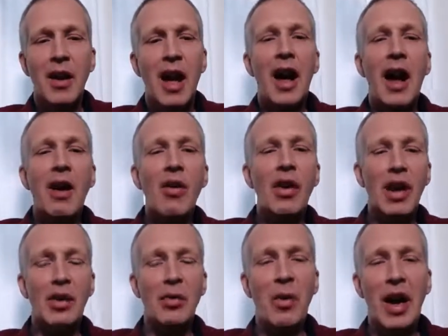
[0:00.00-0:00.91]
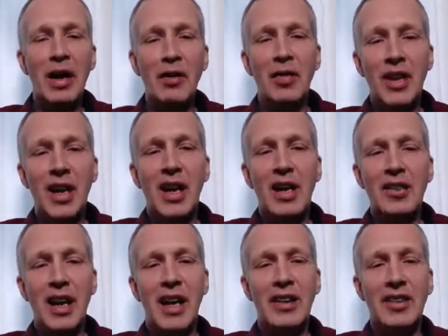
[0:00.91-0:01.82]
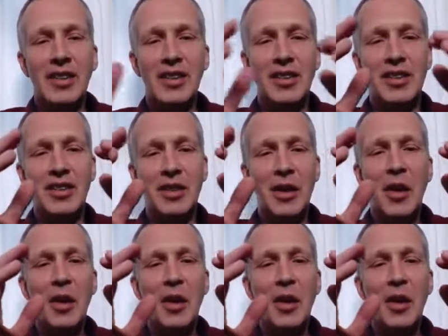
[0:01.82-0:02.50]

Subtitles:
How can one of the other exist